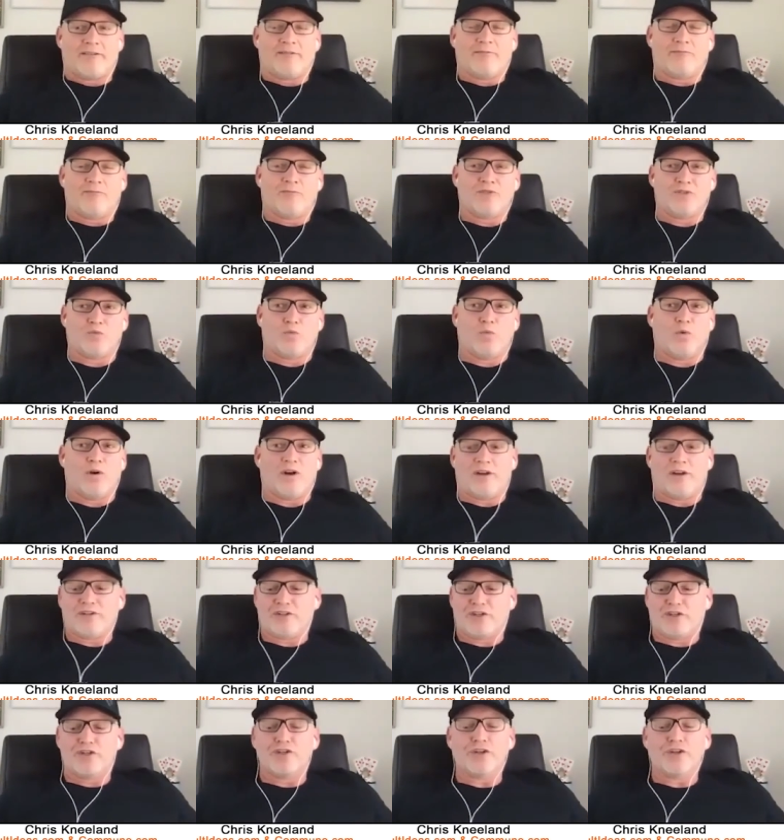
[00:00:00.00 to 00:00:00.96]
was
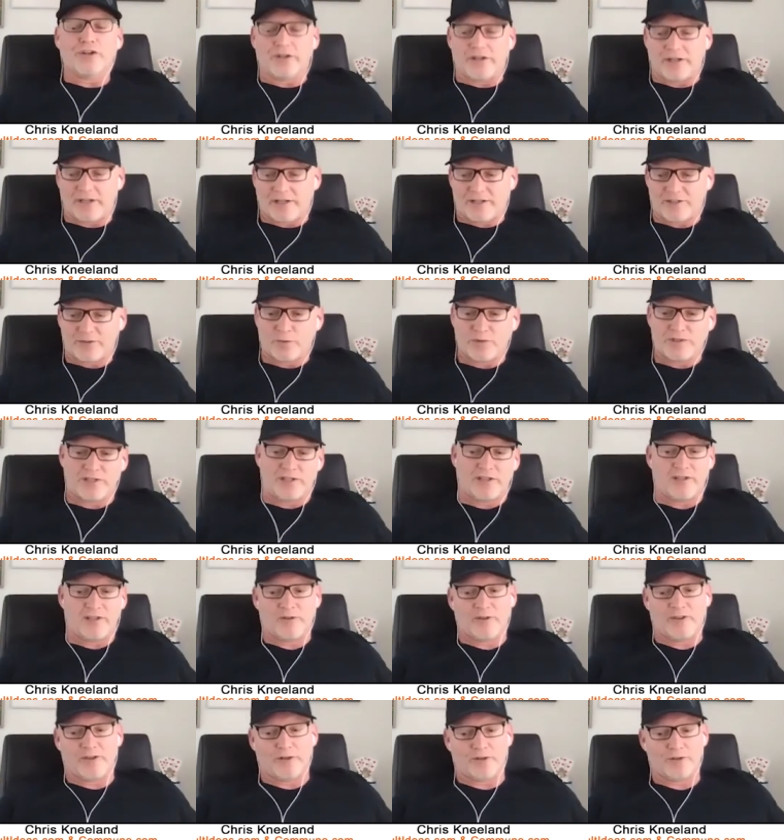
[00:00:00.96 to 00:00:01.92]
curious. Was it
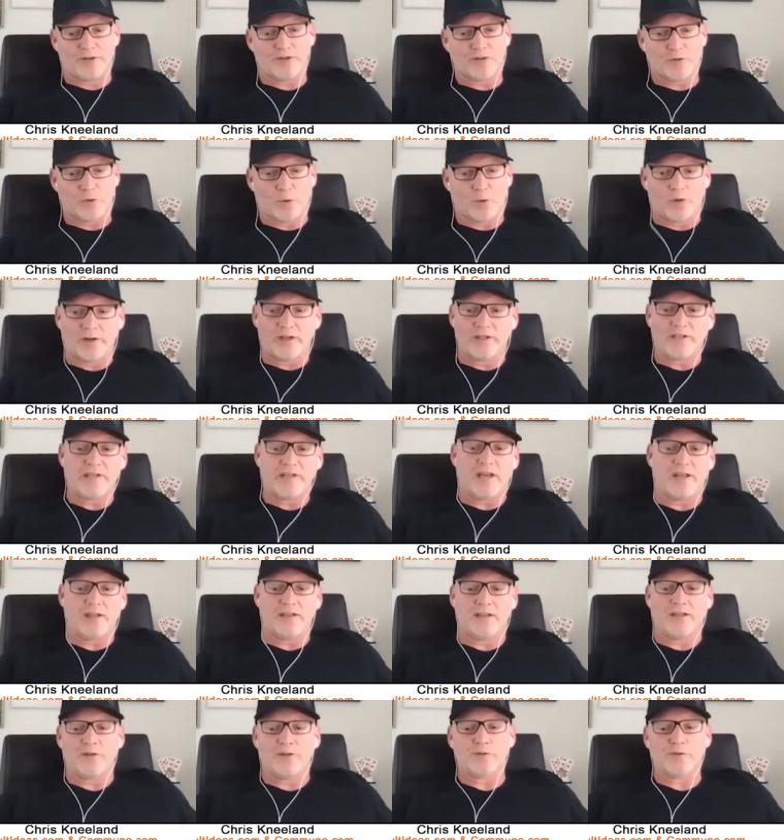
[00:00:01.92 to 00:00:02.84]
their storytelling?